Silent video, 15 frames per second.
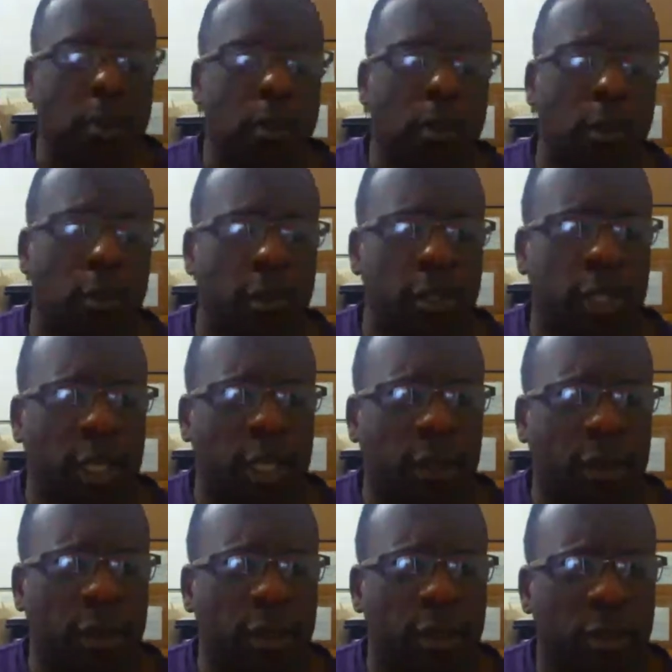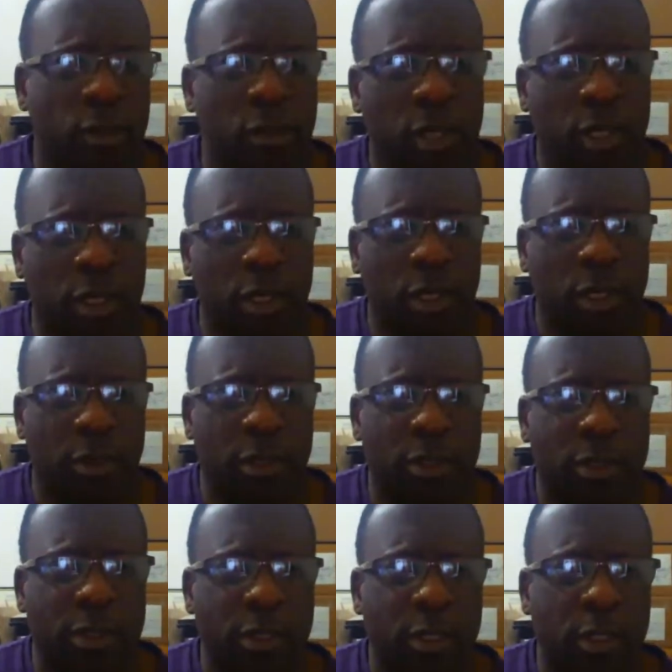Or check out this one. Let me
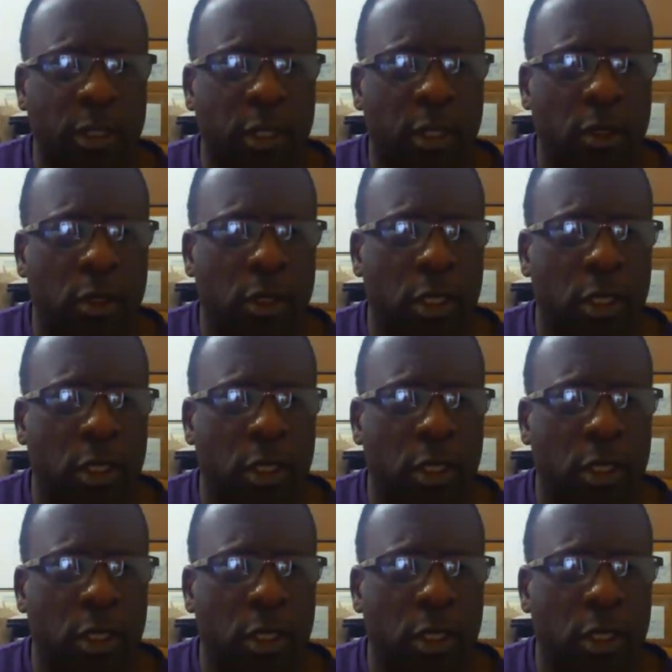see here.